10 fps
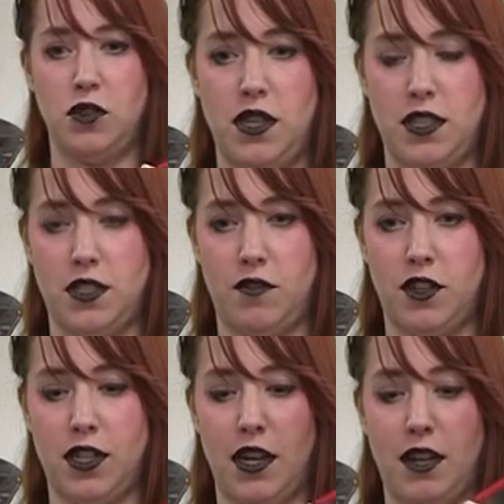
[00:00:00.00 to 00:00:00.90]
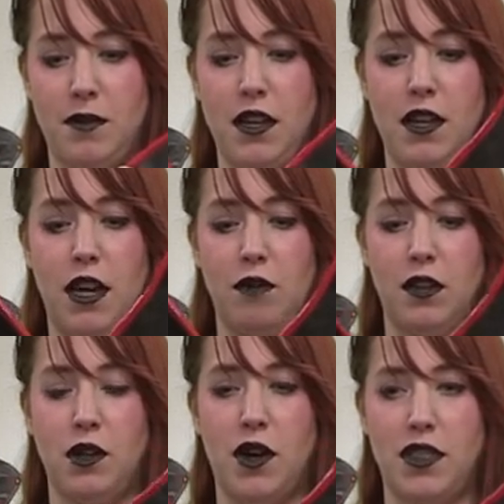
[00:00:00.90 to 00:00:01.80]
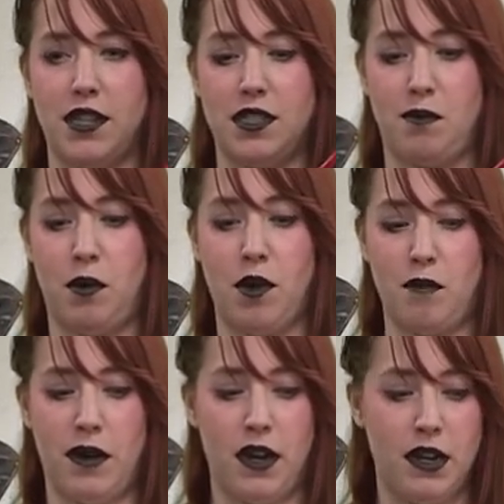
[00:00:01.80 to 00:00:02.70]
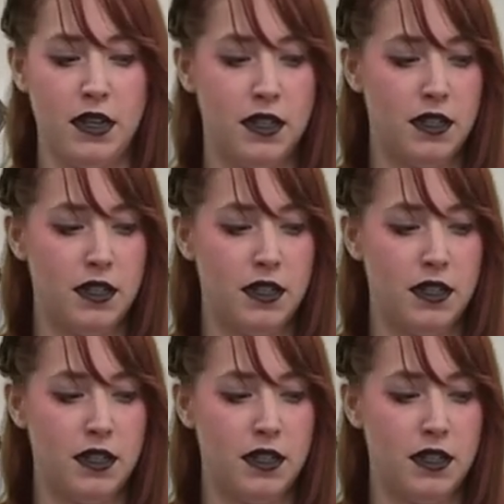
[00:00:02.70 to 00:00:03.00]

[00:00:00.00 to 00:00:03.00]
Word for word: this over time. I really want that support bar.